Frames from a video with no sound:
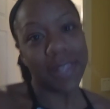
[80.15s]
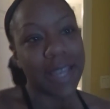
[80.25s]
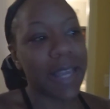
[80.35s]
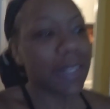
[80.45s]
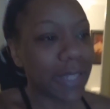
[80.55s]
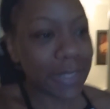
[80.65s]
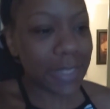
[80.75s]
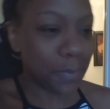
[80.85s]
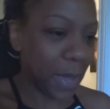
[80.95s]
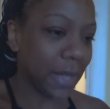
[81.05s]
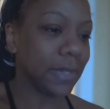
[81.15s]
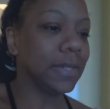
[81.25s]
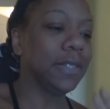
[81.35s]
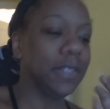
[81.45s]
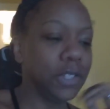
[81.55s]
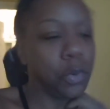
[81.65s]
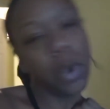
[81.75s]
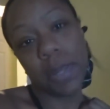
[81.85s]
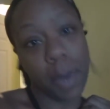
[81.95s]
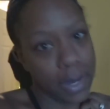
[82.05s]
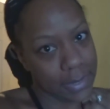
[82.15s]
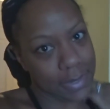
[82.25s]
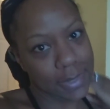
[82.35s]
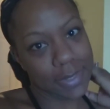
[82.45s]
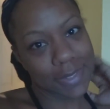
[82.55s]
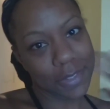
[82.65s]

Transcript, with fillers: Like, I like to spend 20 bucks